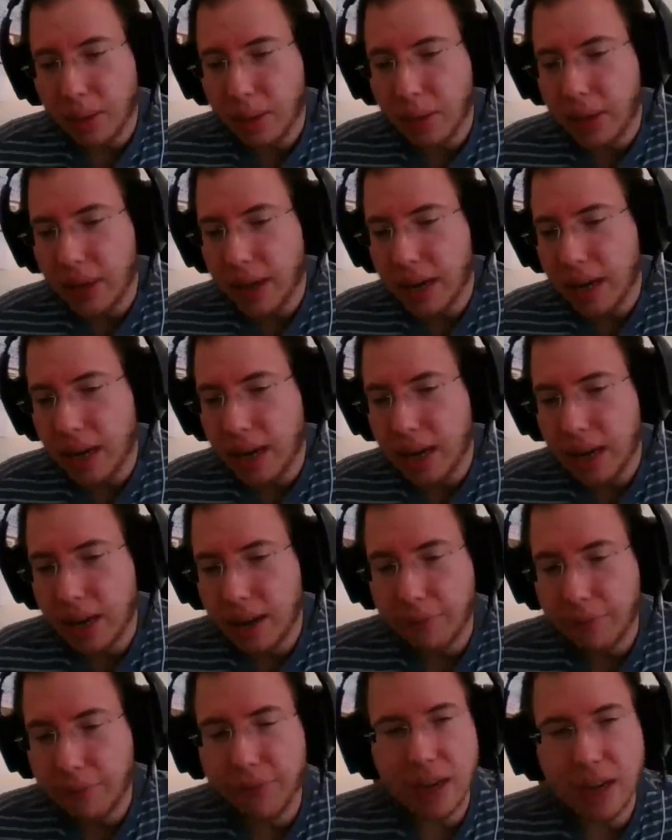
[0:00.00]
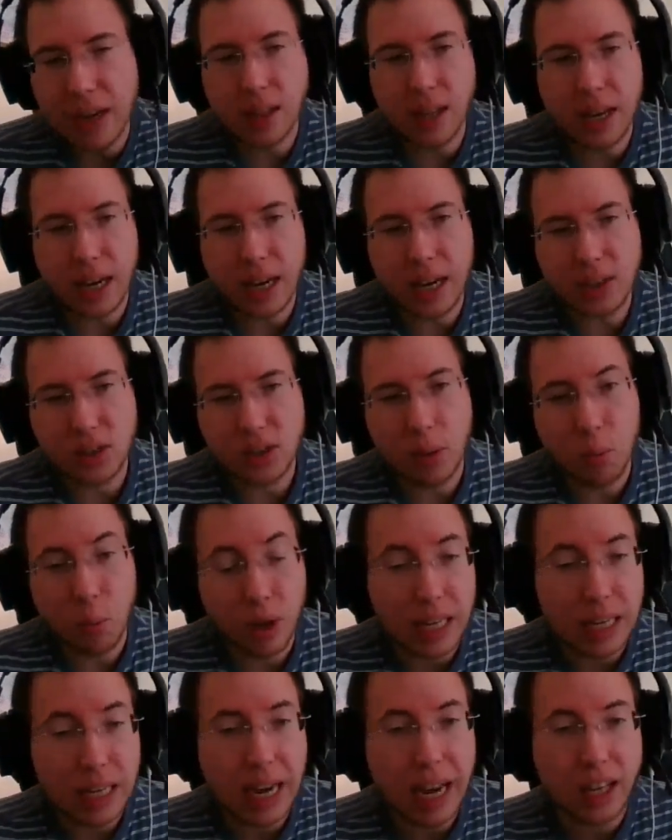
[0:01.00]
the feeling
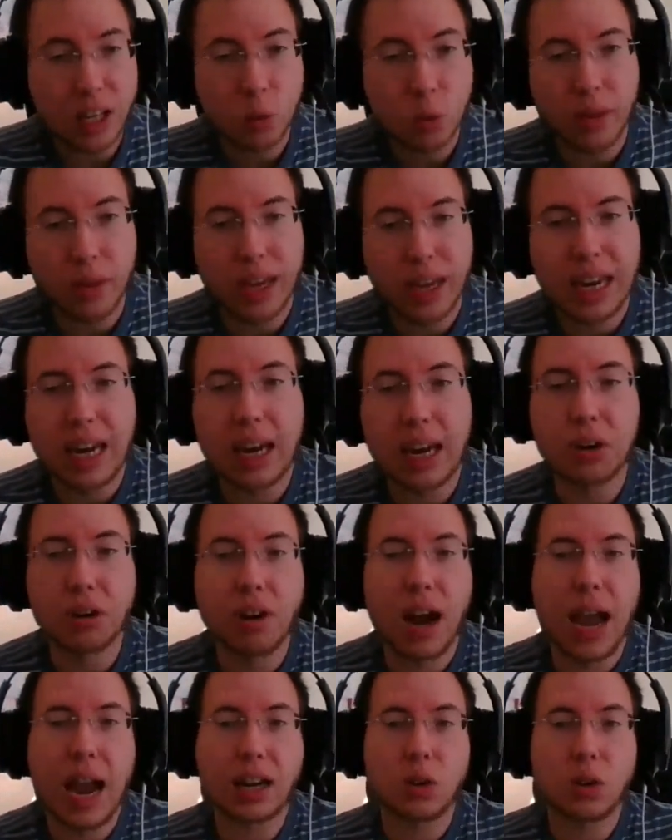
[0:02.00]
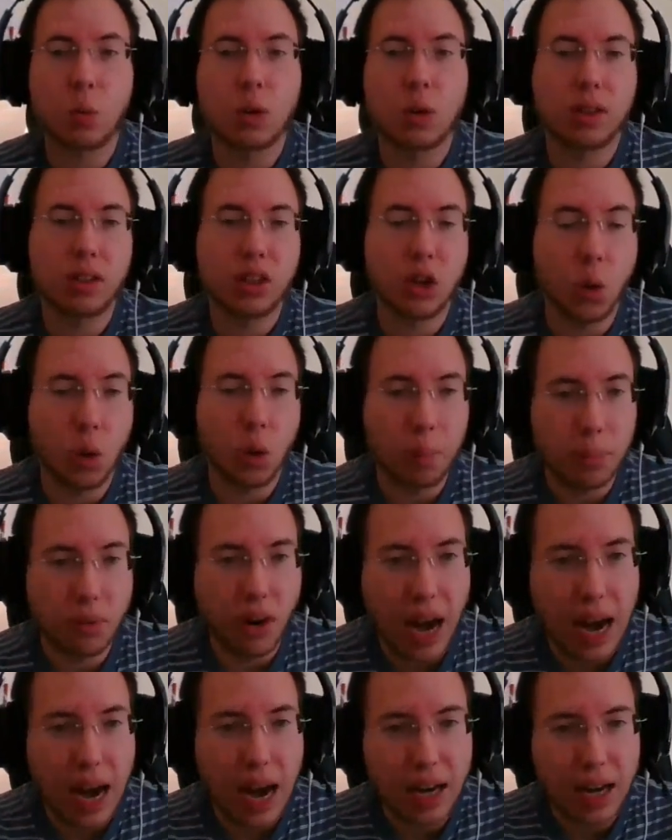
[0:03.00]
someone gets when they interact with your
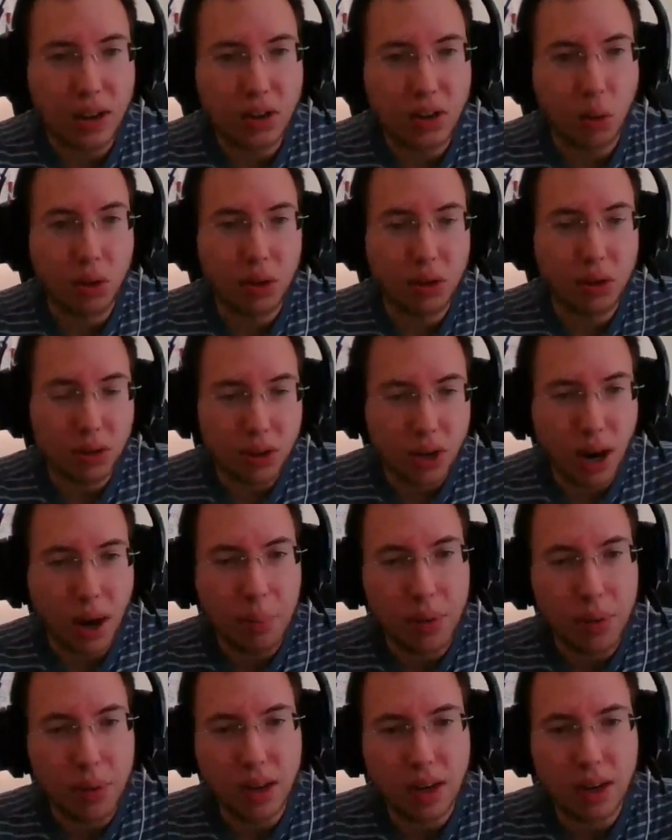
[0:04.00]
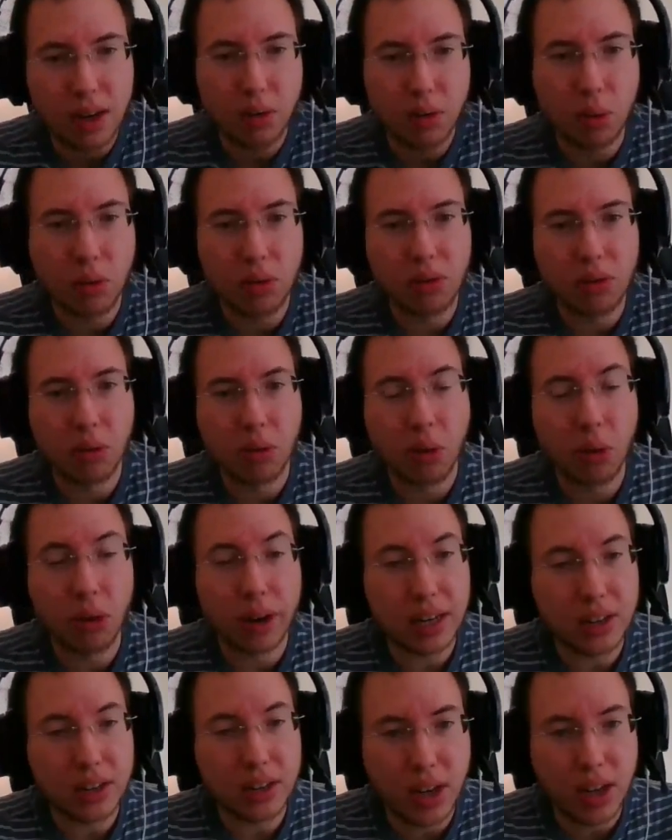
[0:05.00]
brand or your company or your
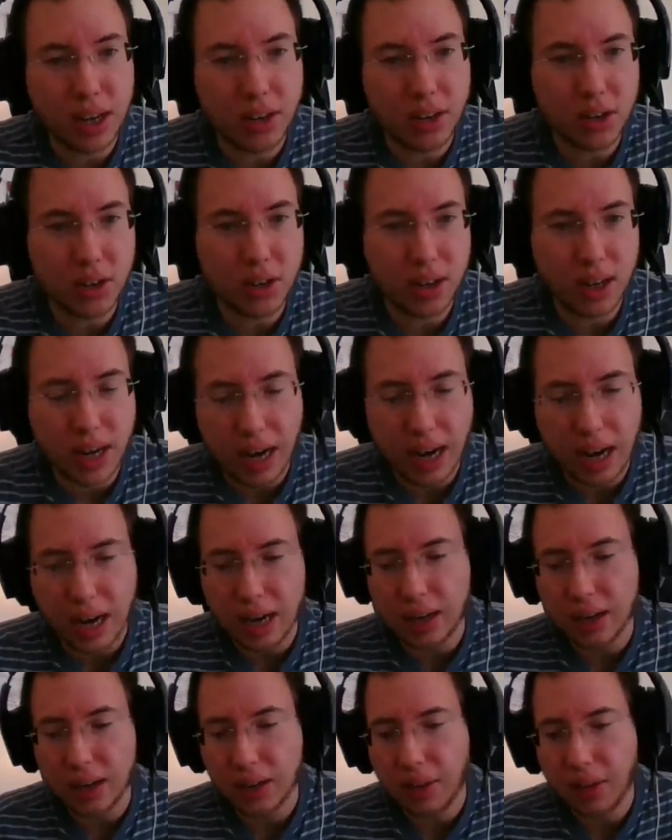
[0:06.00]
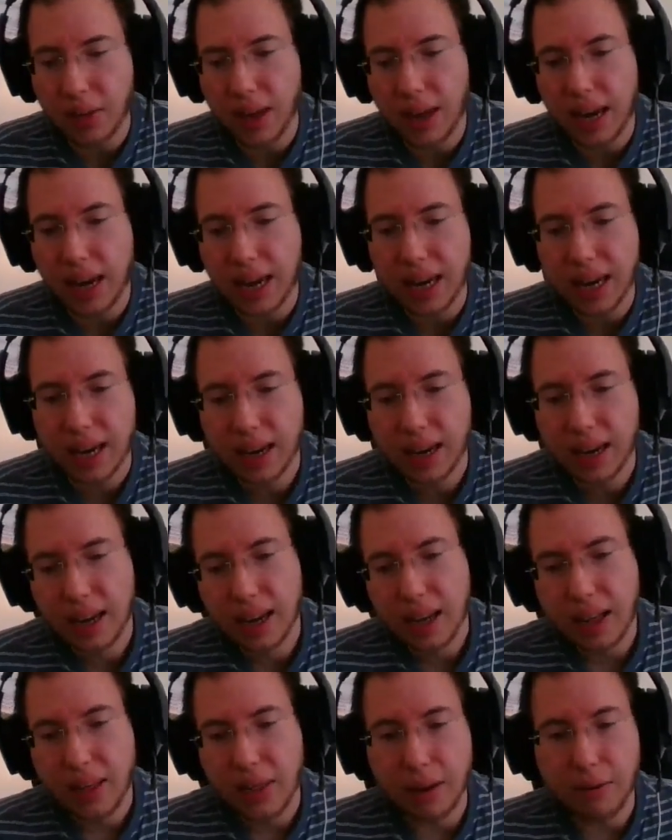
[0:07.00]
organization, and they
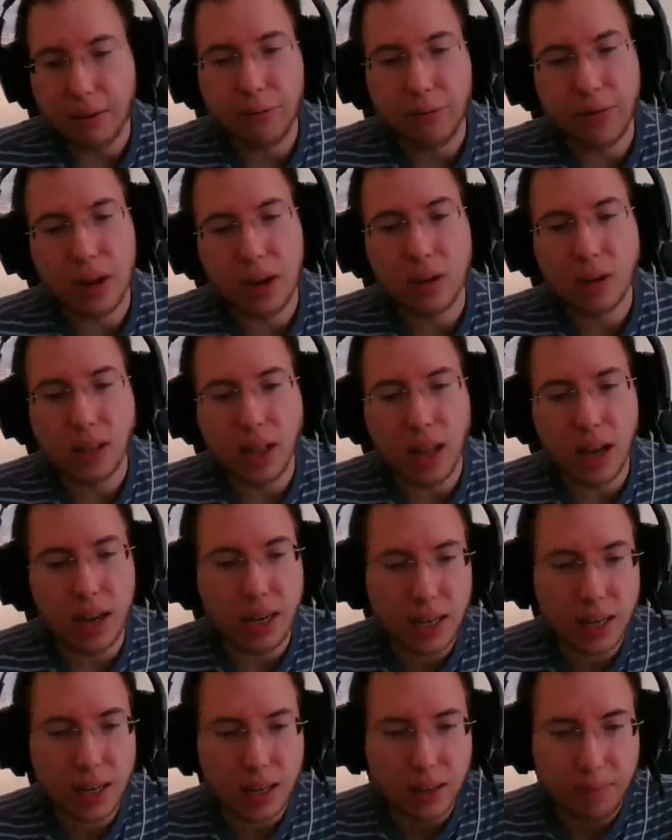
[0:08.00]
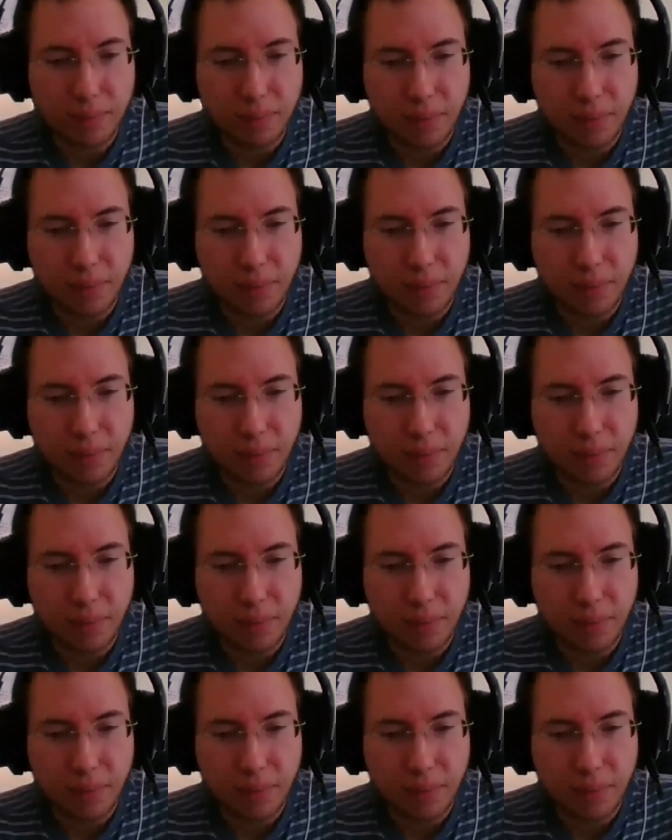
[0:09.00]
feel like